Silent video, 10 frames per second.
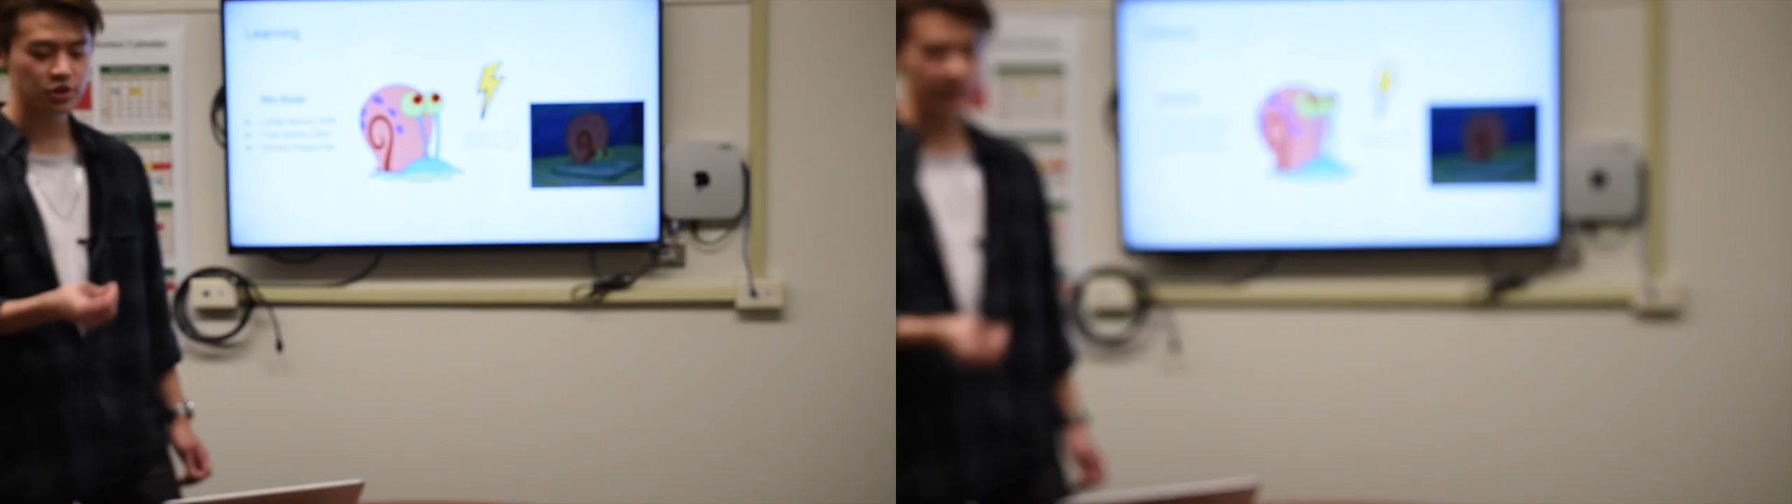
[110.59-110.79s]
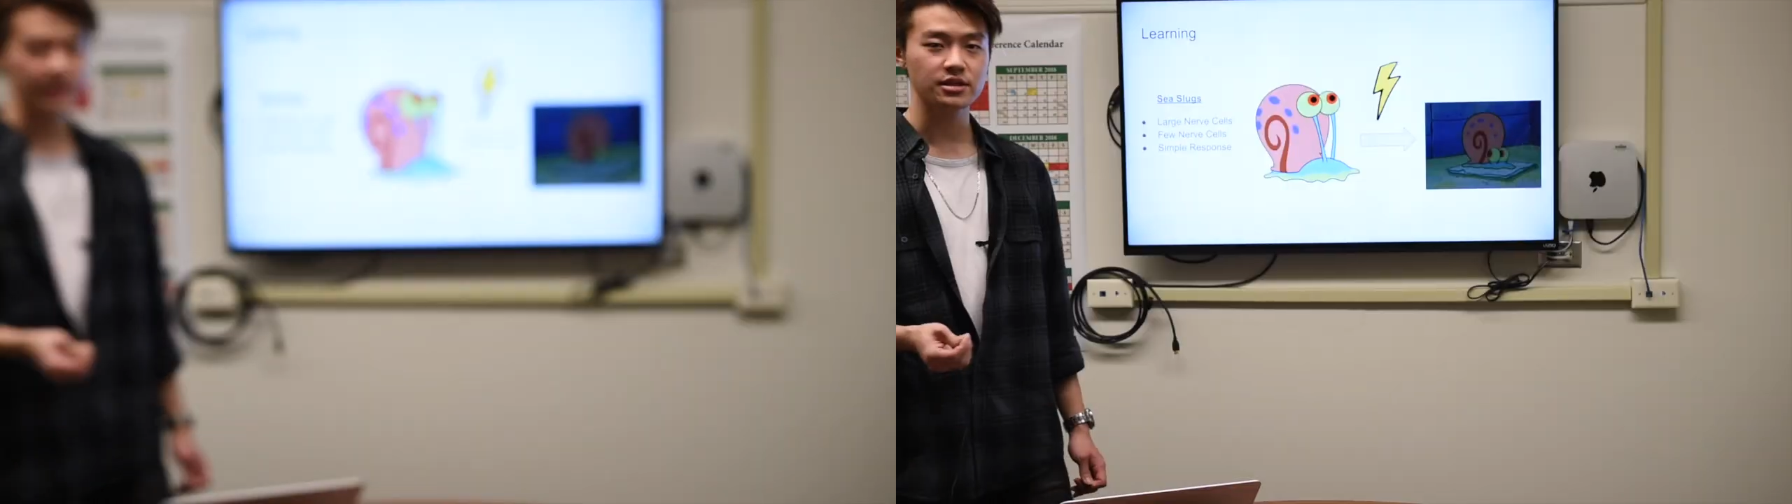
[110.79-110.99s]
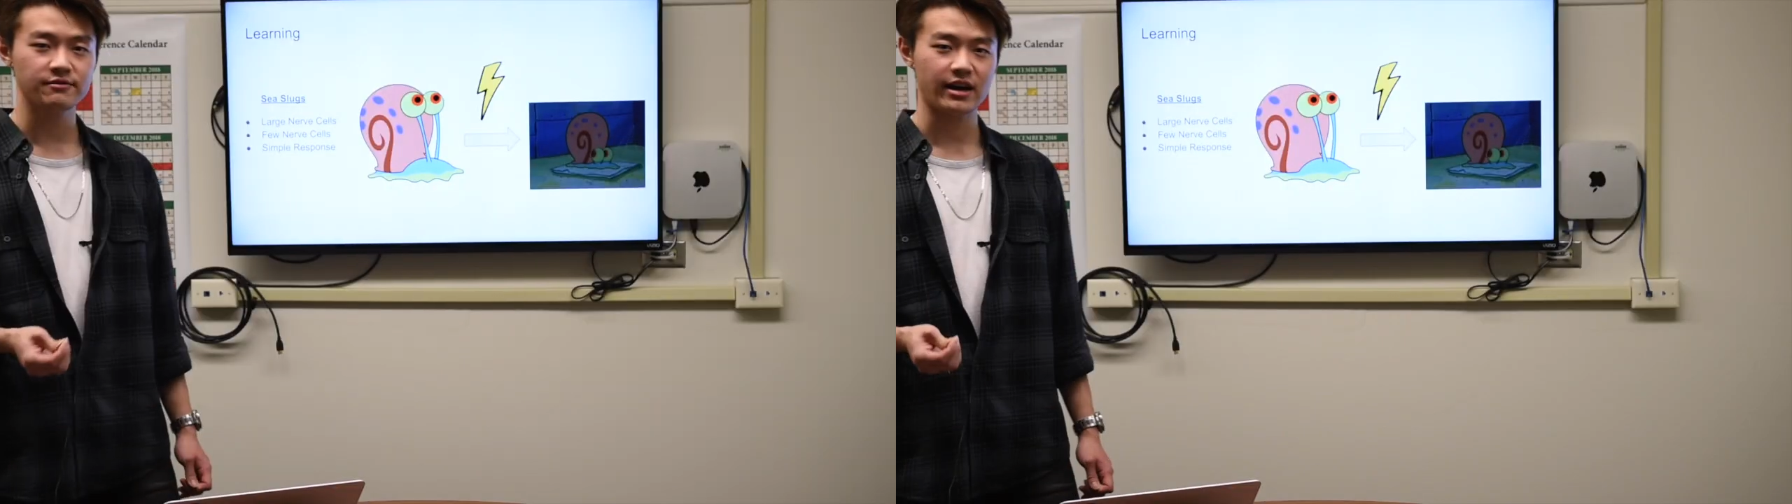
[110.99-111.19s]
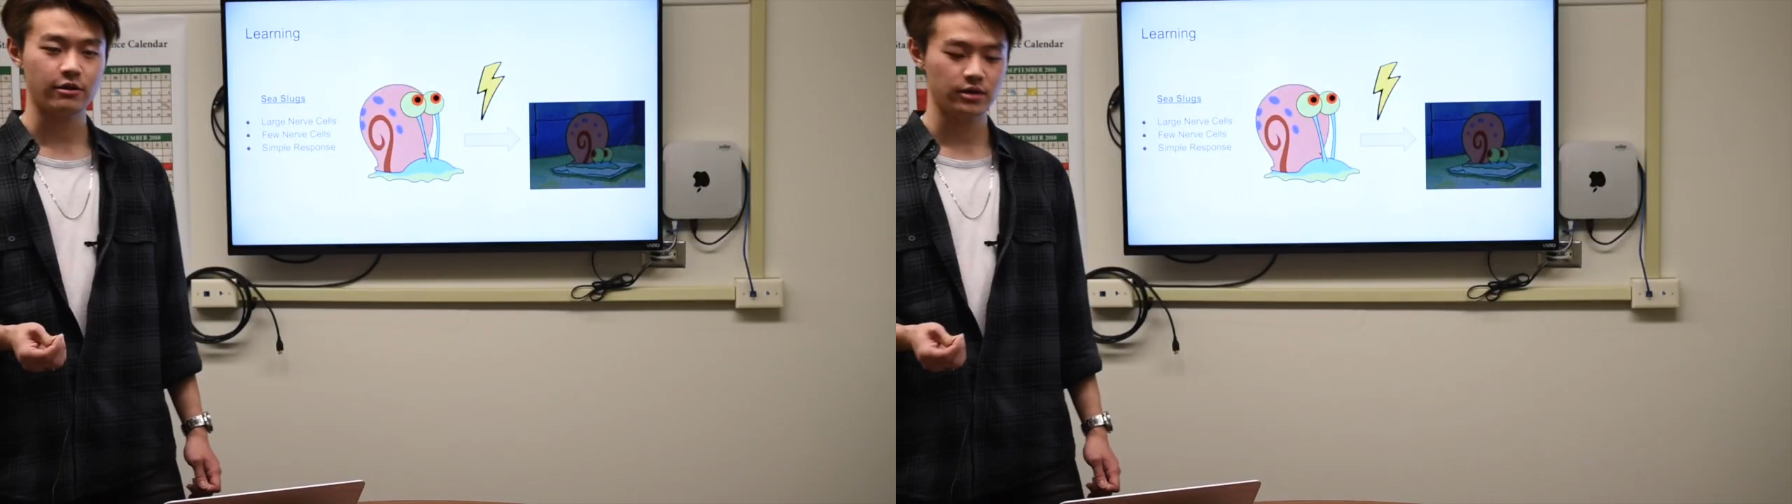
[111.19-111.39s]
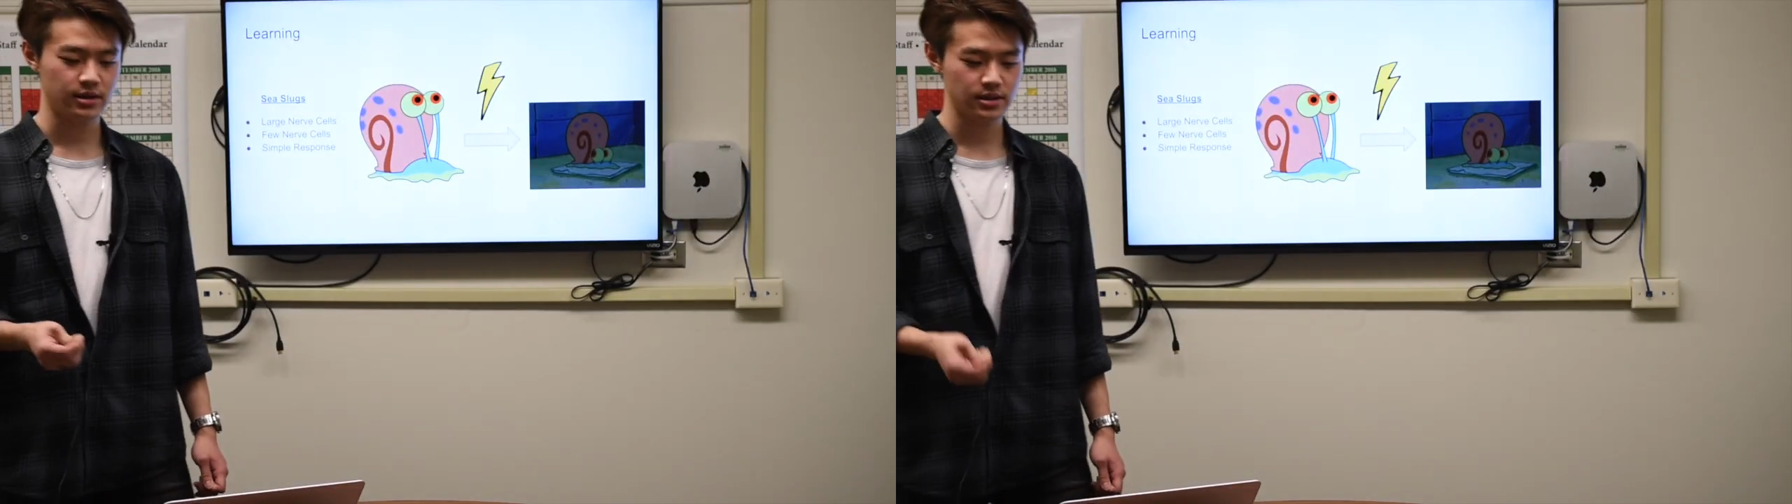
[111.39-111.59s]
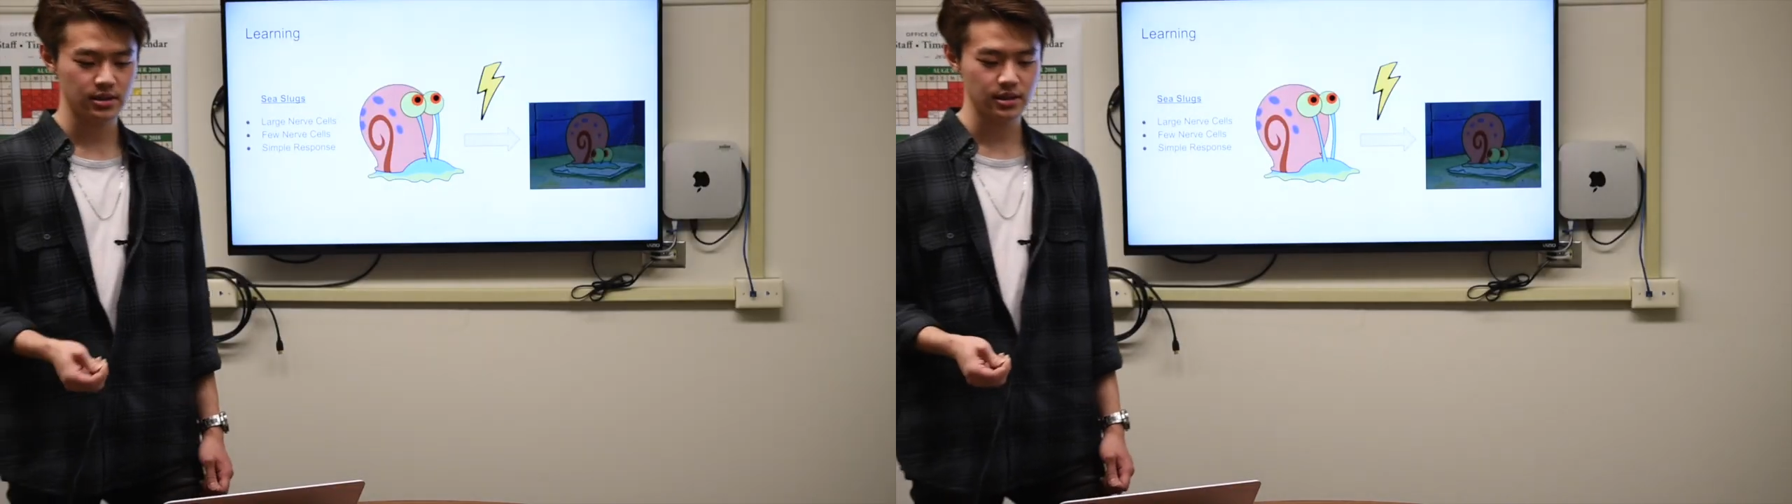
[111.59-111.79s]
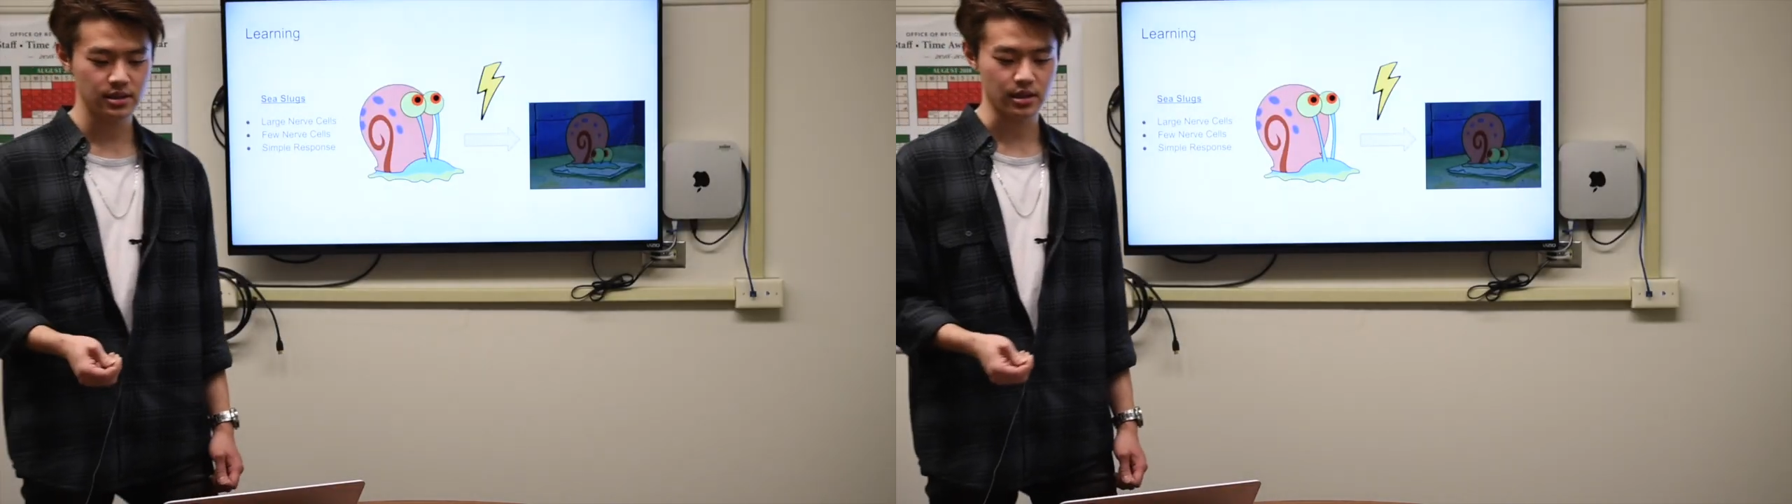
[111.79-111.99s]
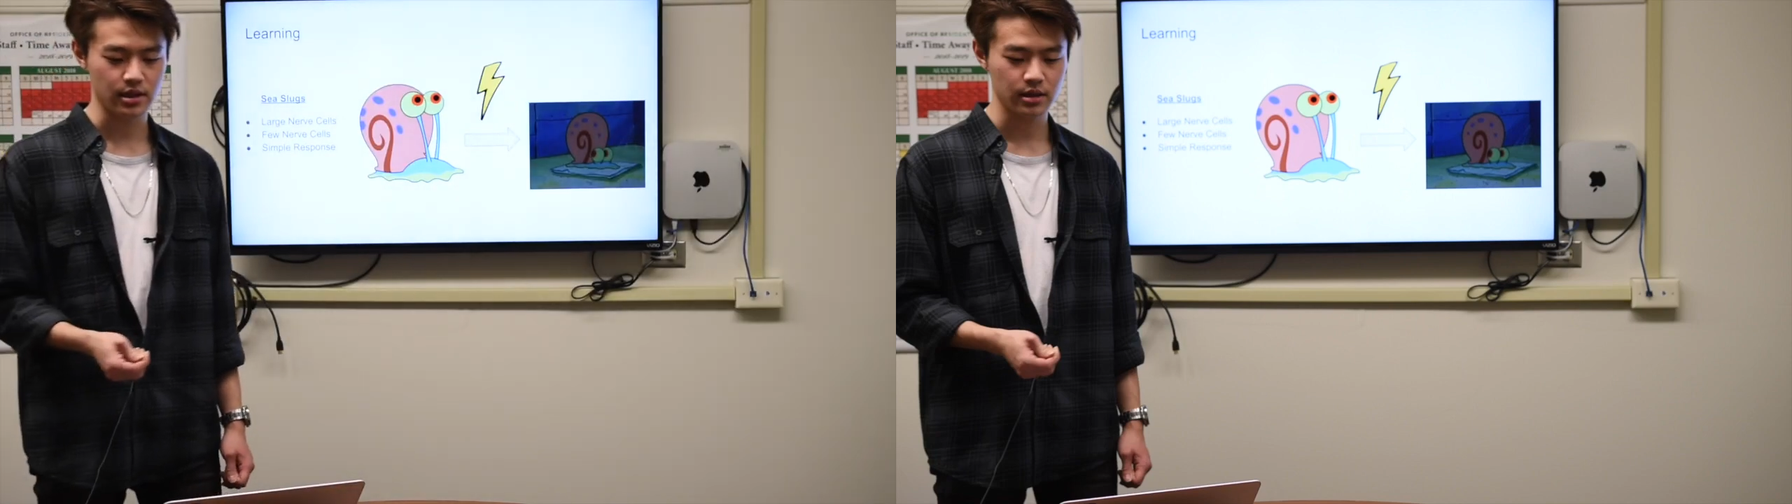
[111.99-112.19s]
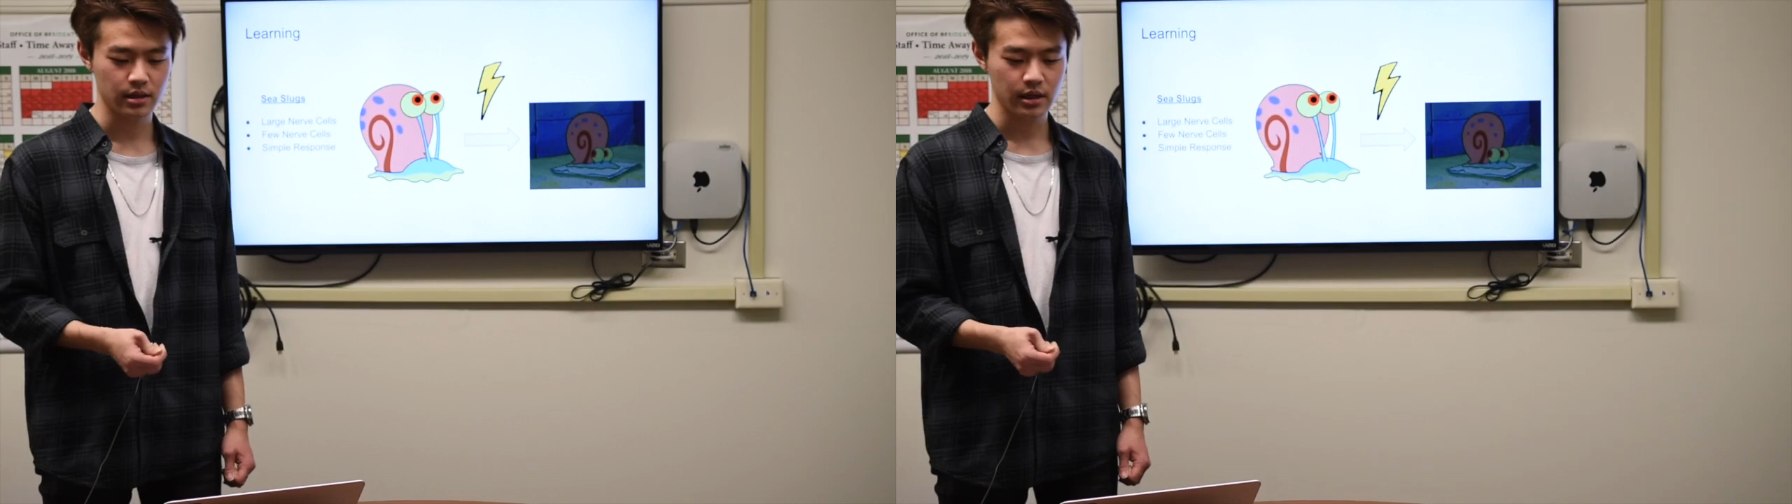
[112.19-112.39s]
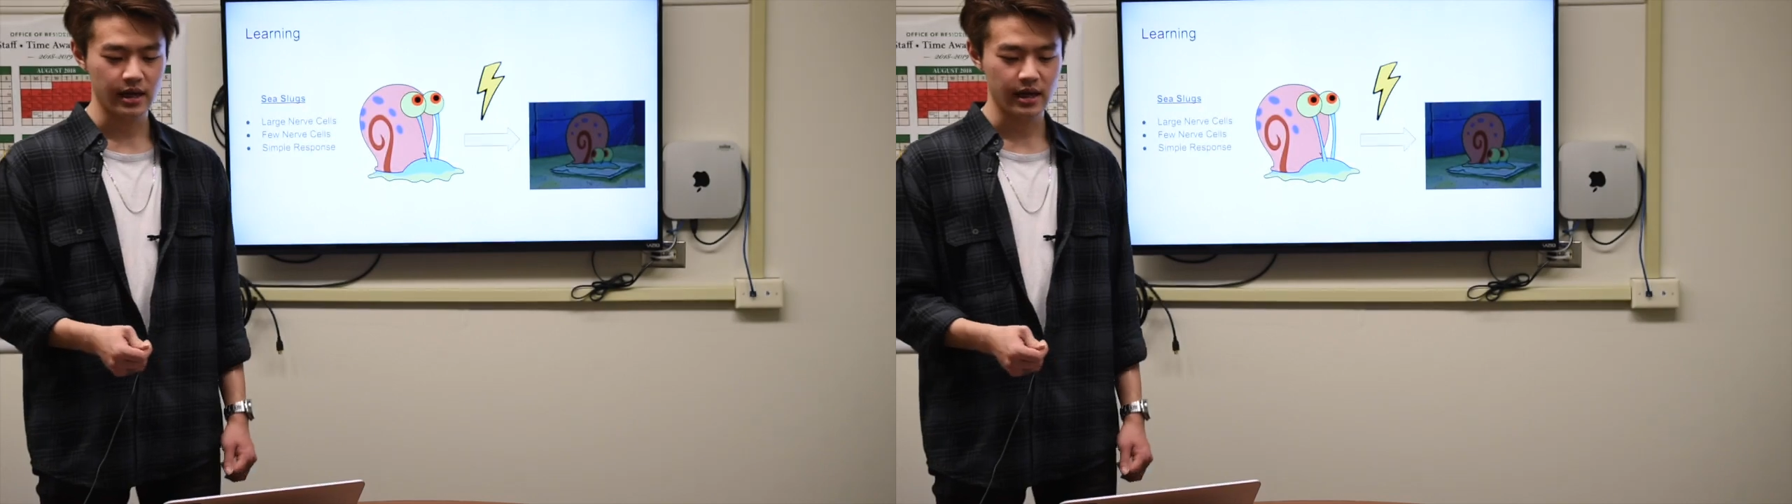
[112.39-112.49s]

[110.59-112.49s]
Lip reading: changes found in the sea slug